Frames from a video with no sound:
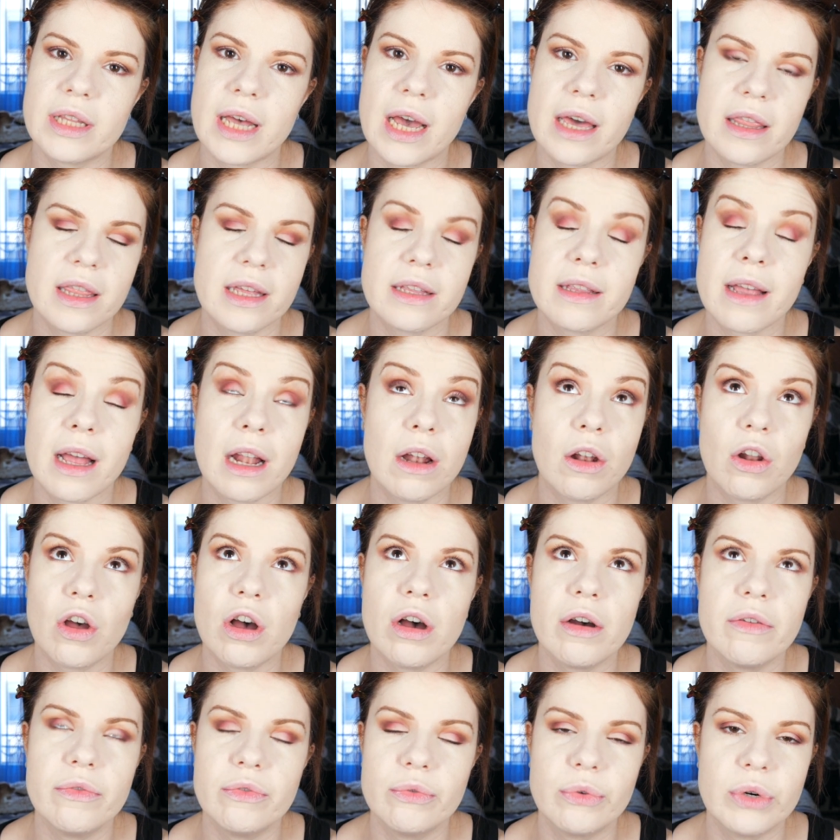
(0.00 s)
that I
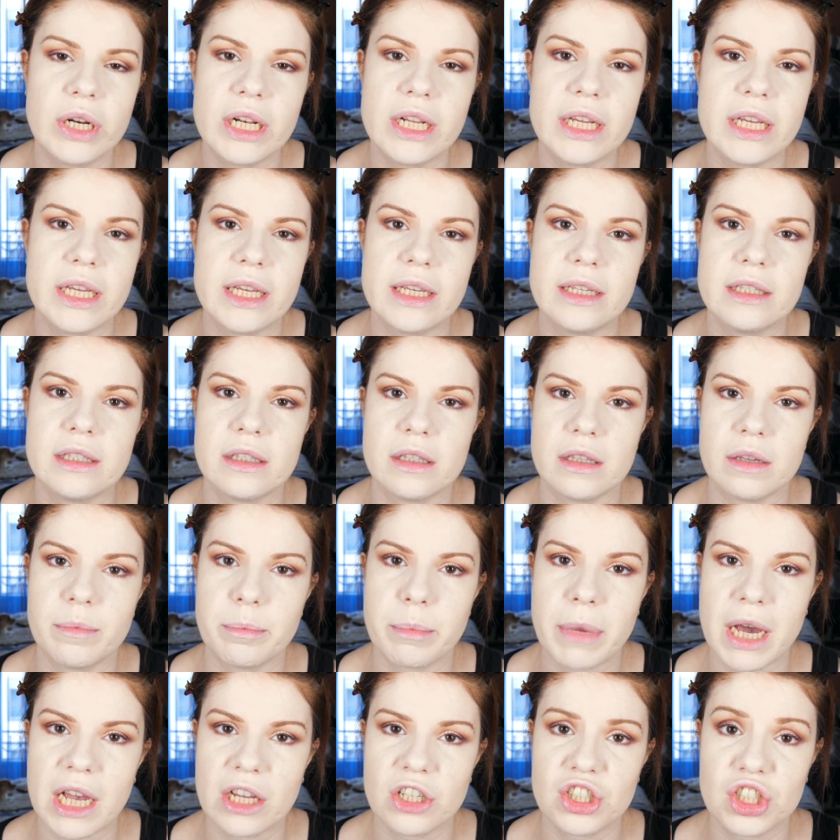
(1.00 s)
love really is
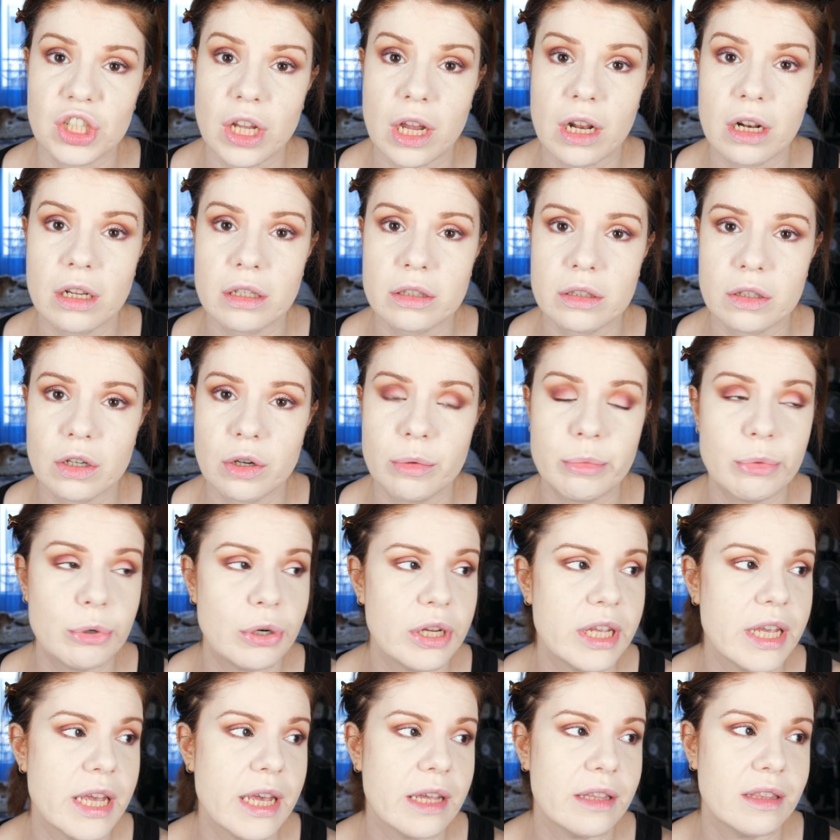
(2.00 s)
by Charlotte
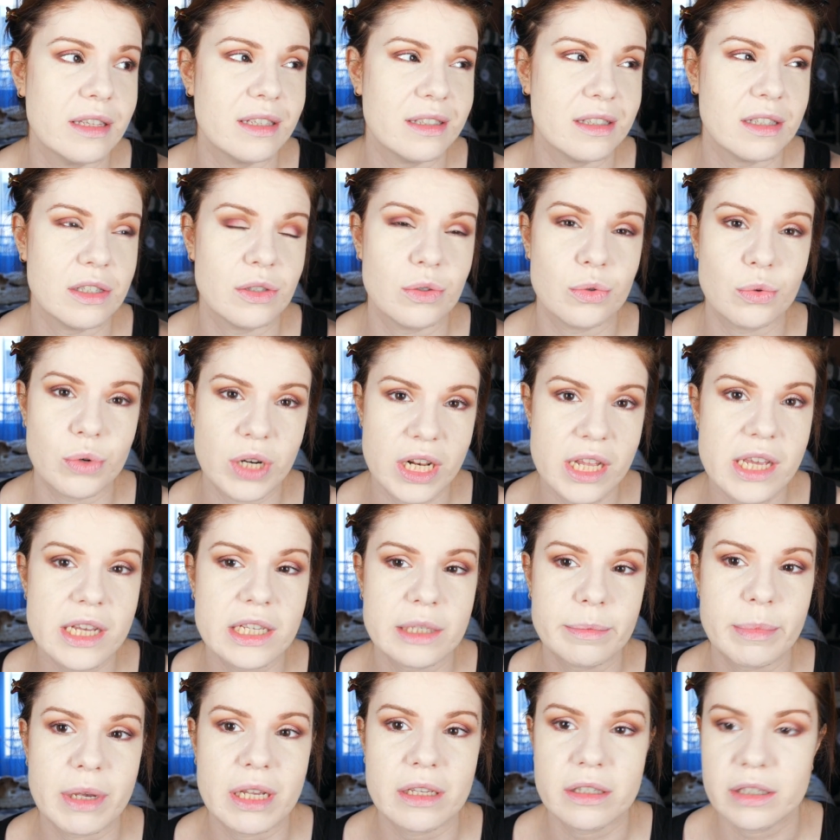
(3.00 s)
Tilbury, and this is really
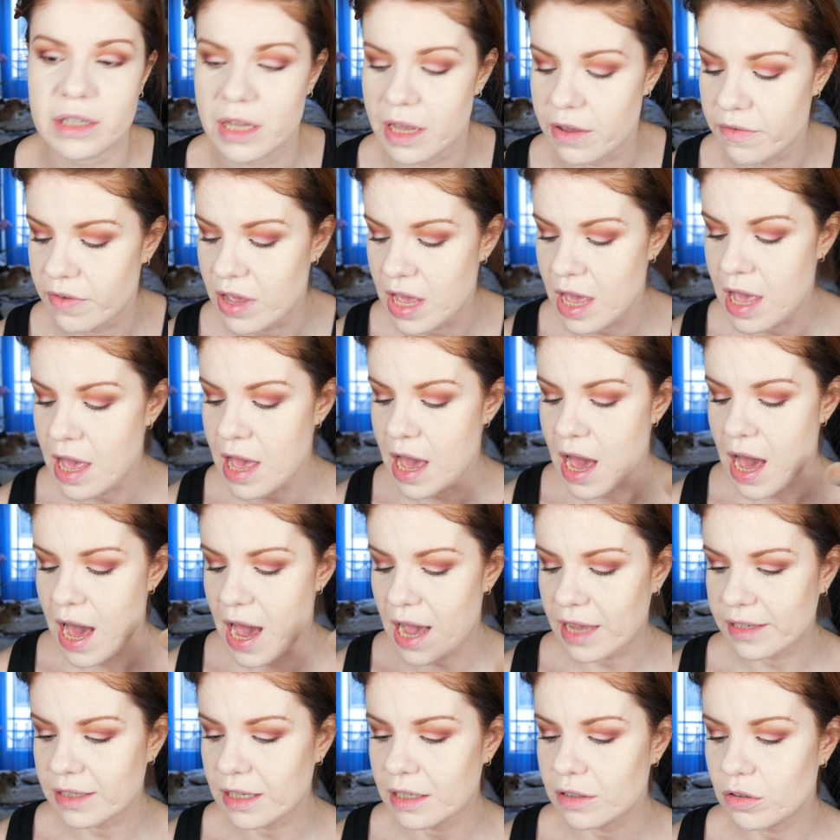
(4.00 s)
expensive.
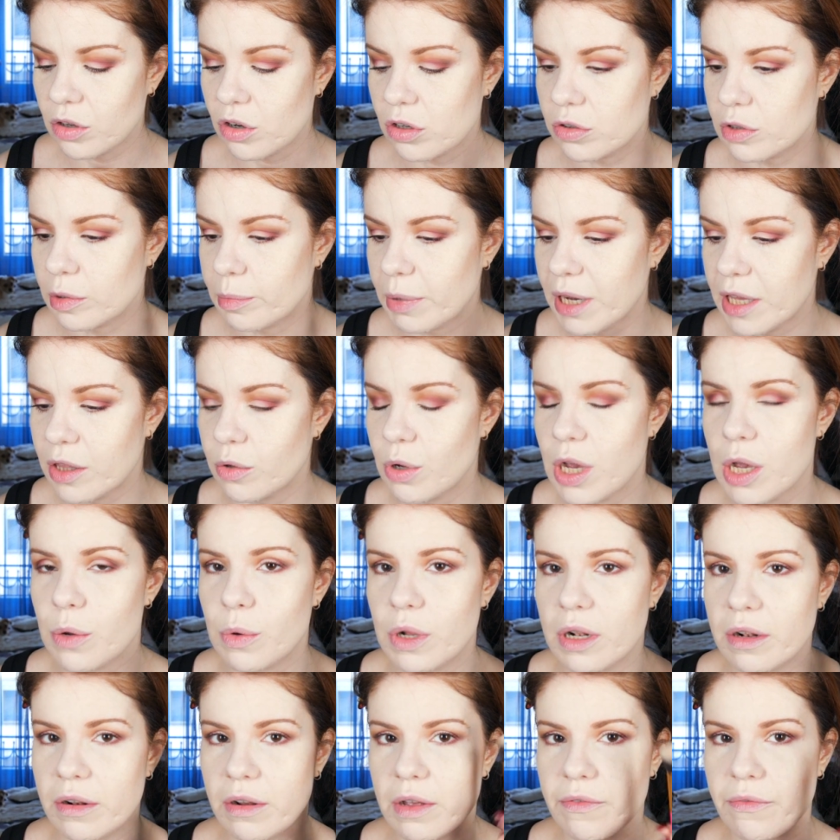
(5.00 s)
As I told you, by the way, I
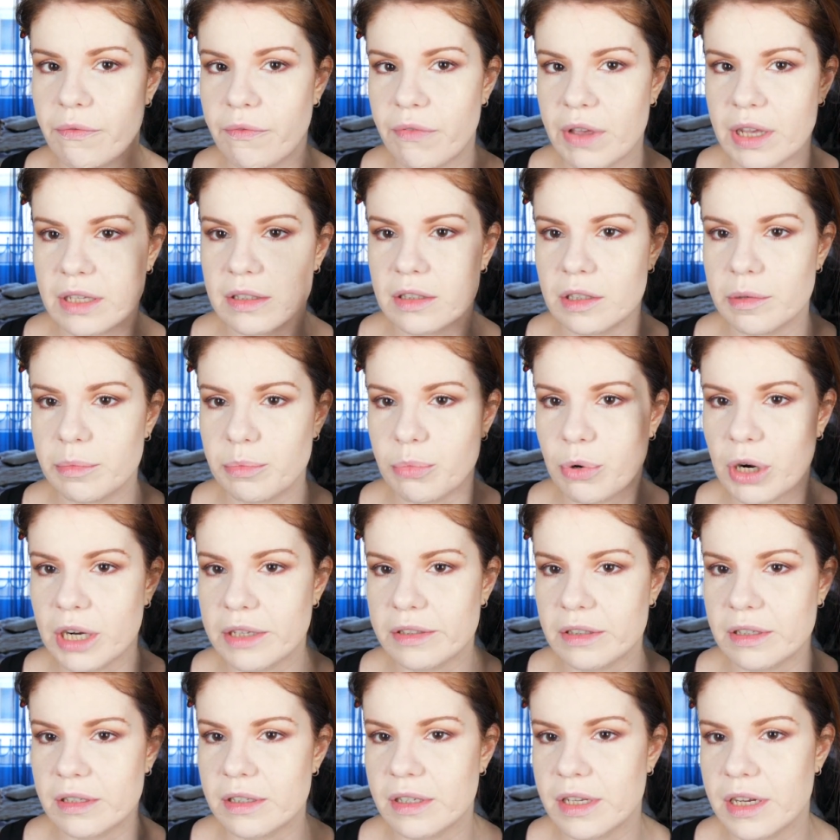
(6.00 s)
will fix the
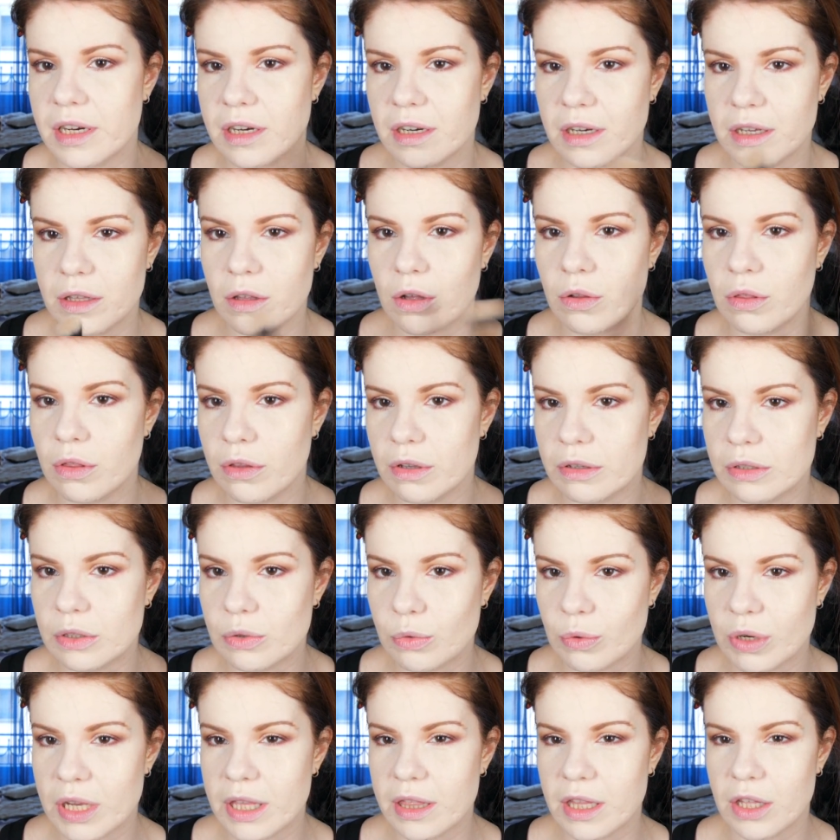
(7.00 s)
prices here on the
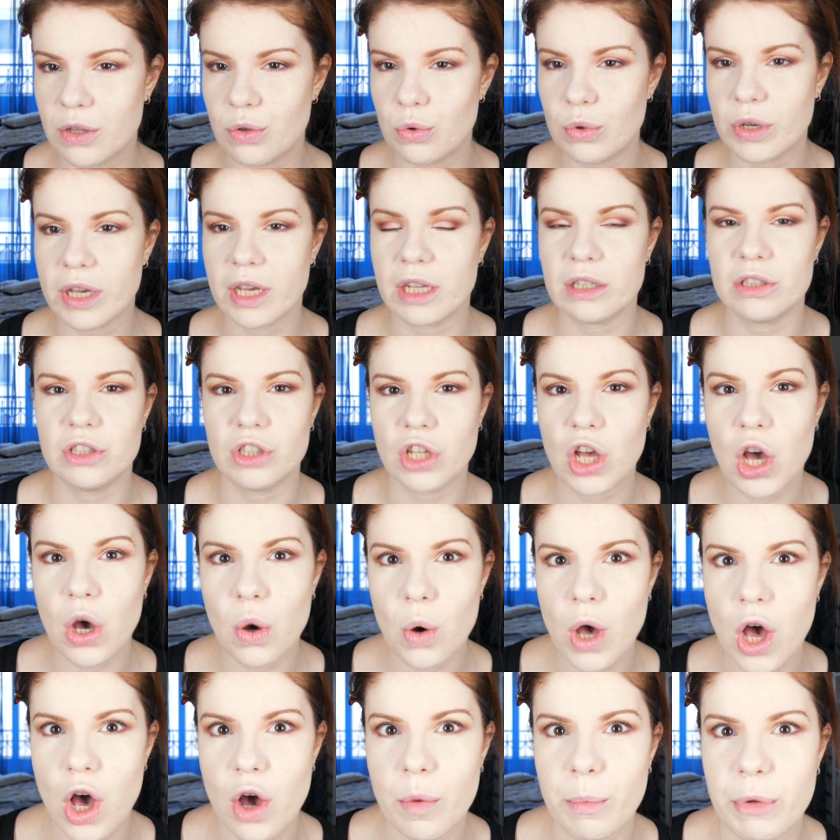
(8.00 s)
screen, then you can
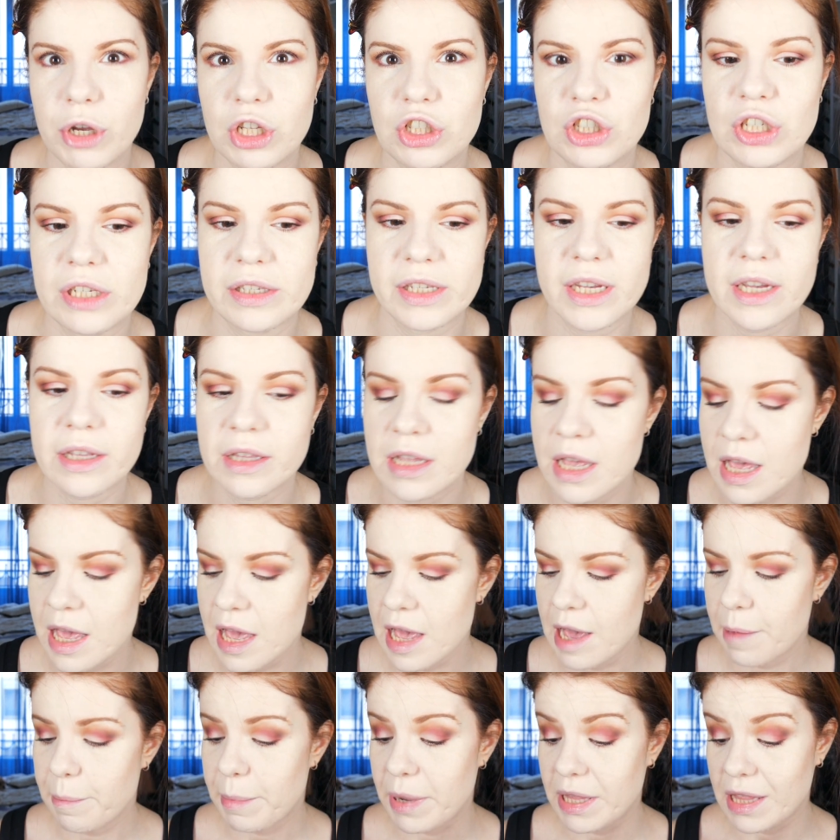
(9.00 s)
know how much is it.
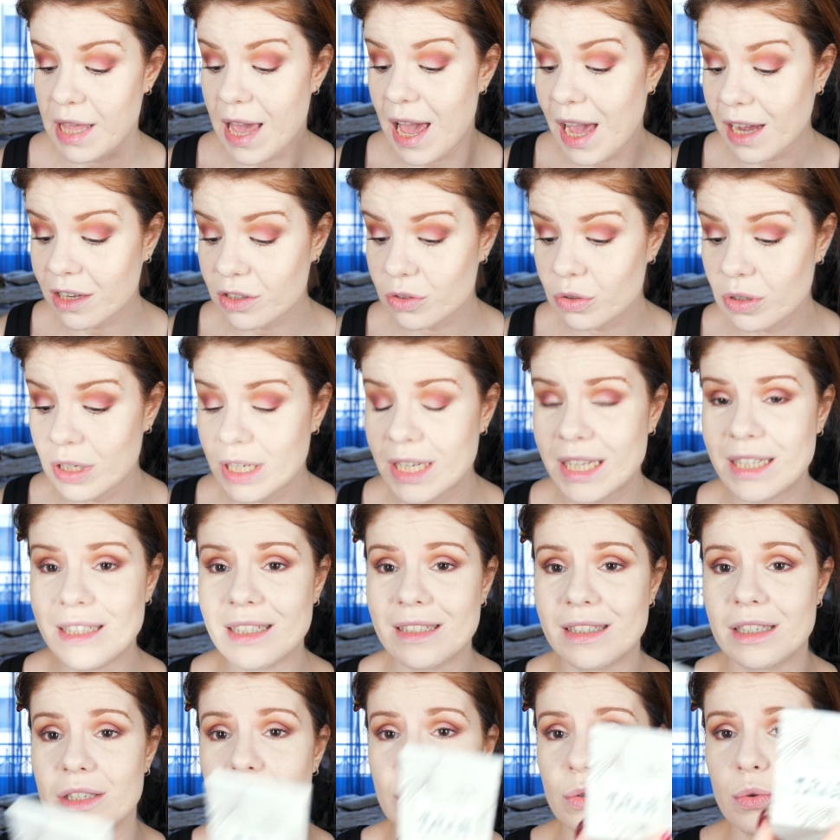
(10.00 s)
But actually,
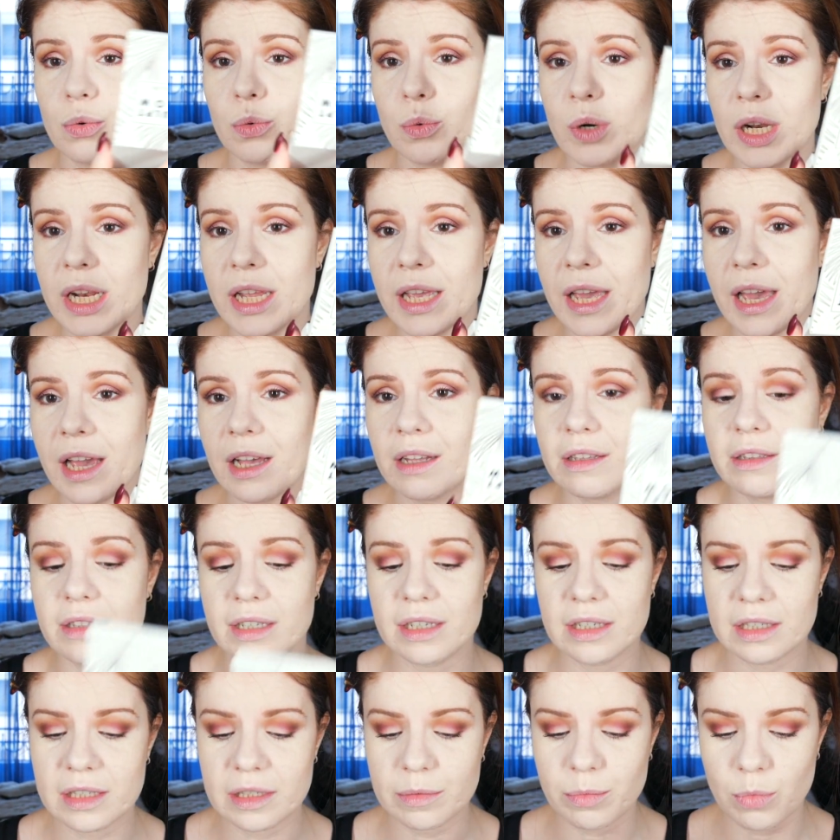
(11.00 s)
this is really
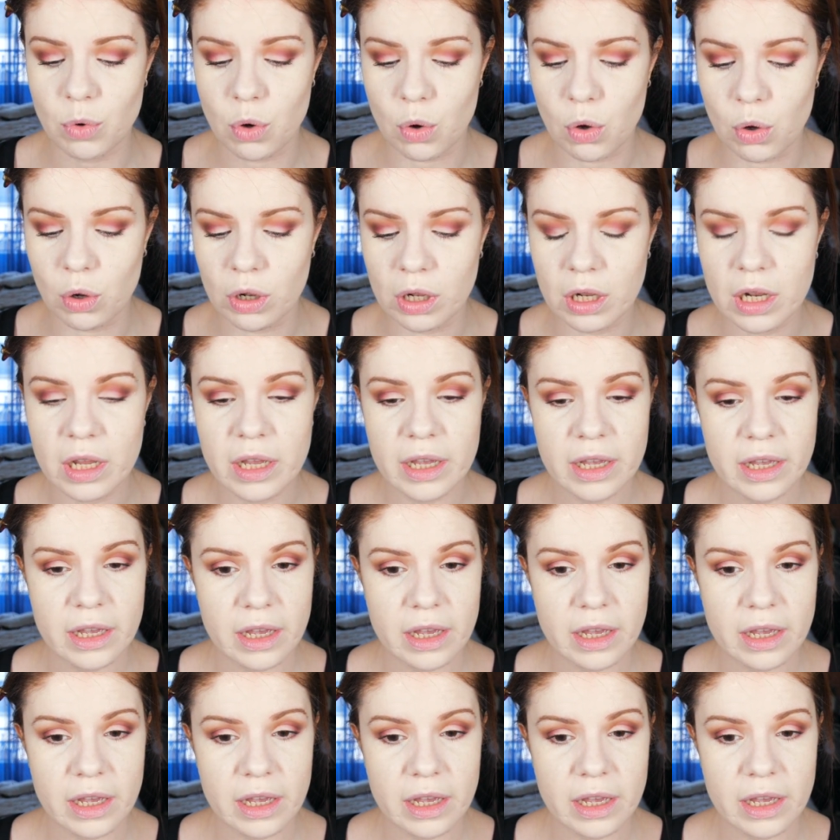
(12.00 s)
handy, small.